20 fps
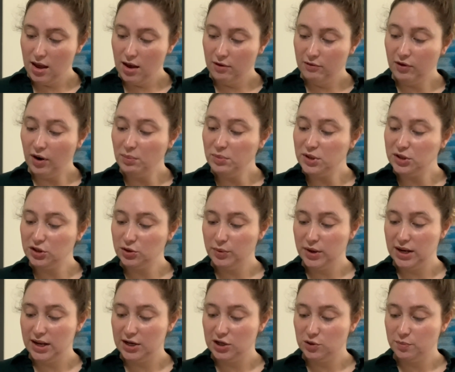from the
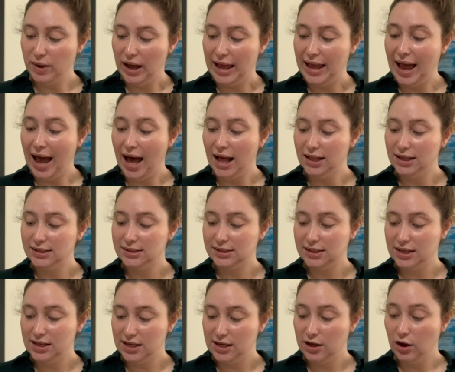Swedish by Alice
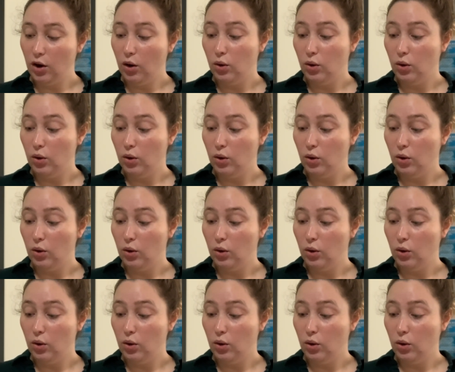E.